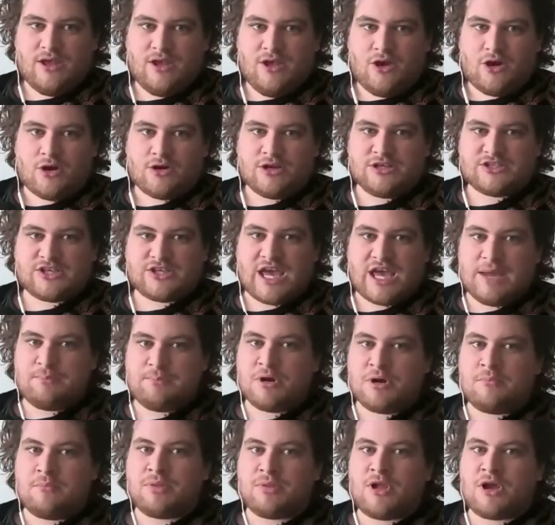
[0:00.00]
On his K
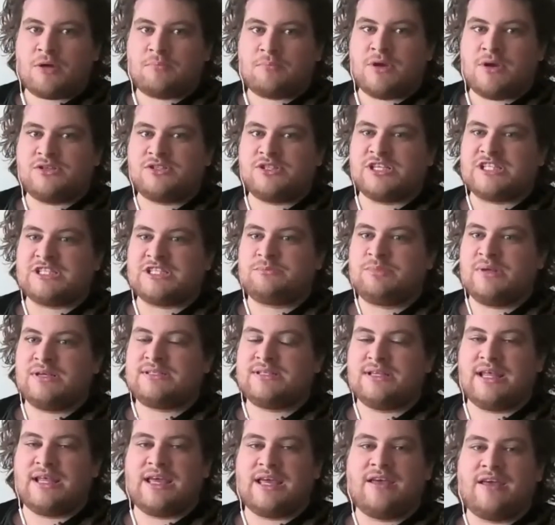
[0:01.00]
Punk blog, most
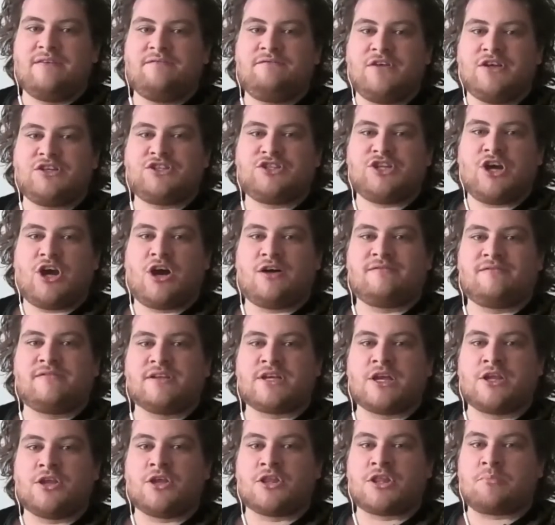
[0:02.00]
explicitly, Fisher offered
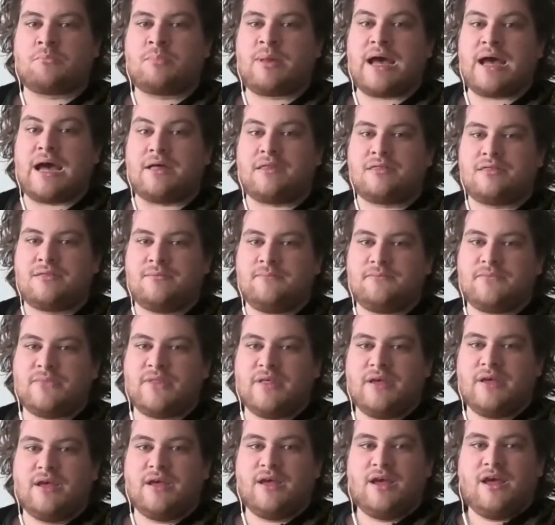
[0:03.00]
another path,
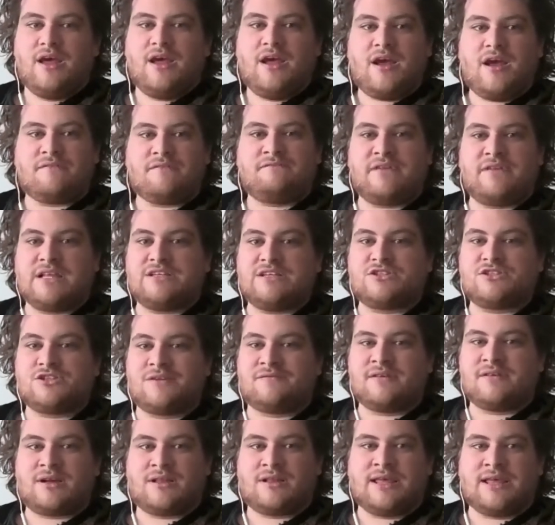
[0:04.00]
a
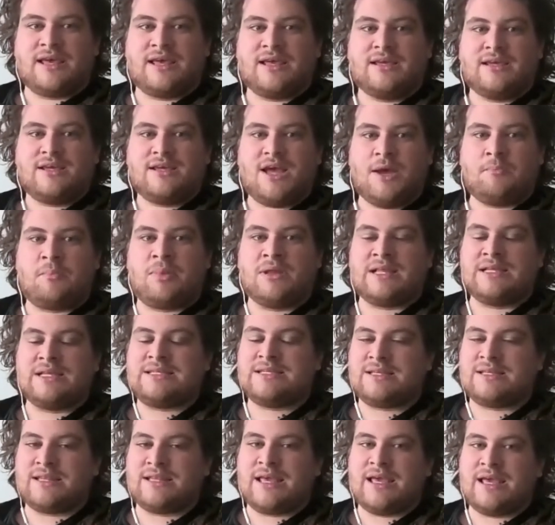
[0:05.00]
philosophically and
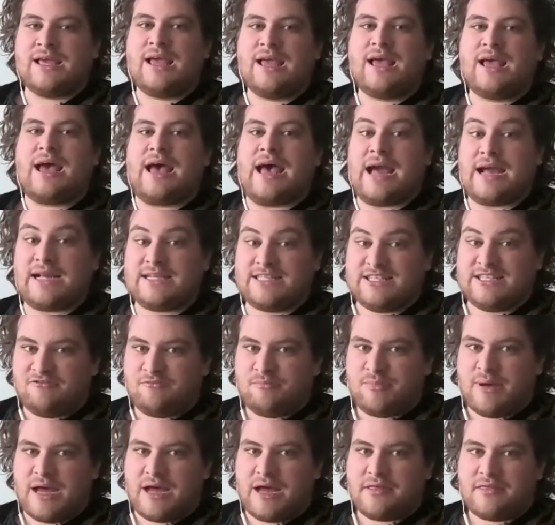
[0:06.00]
politically active
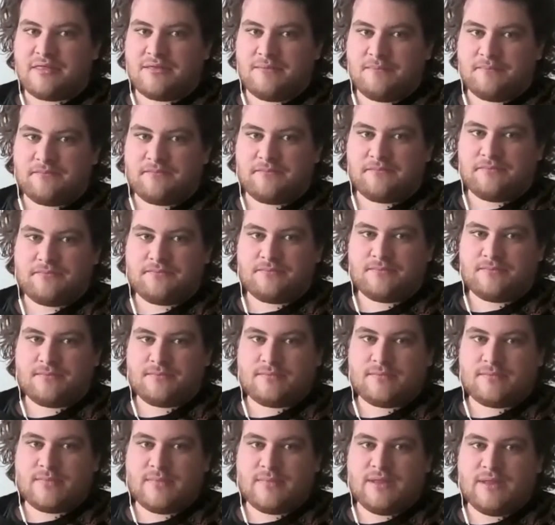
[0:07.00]
path.
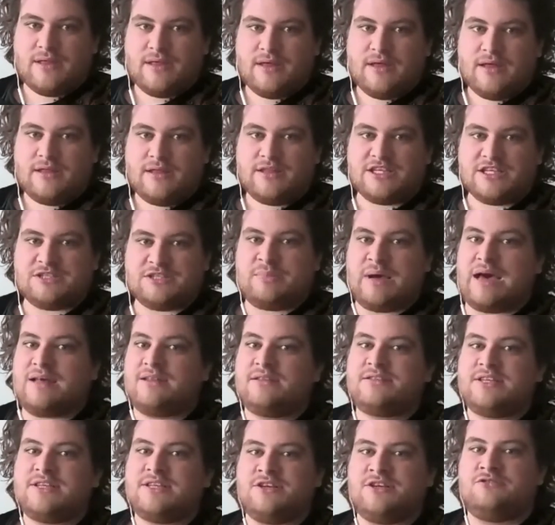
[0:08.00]
This path
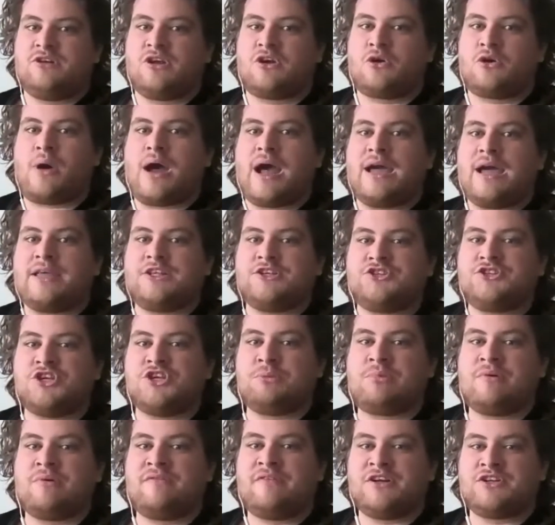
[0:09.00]
didn't require the
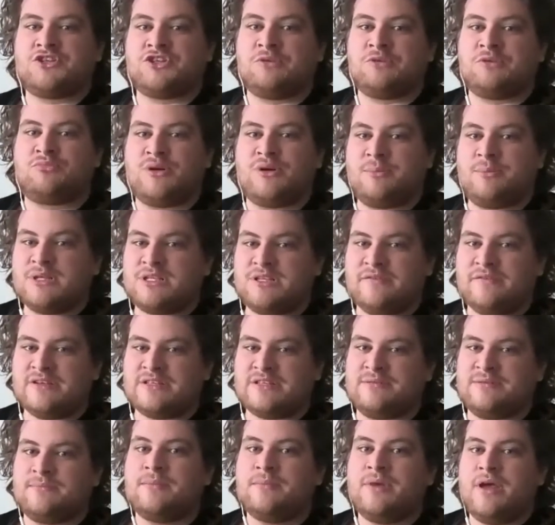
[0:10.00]
superficial
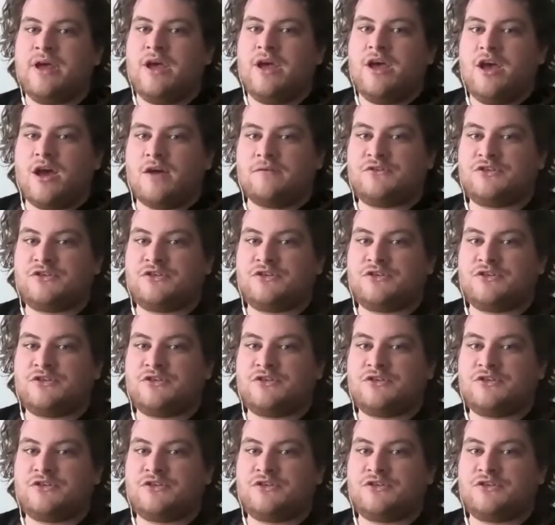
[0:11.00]
primitivism of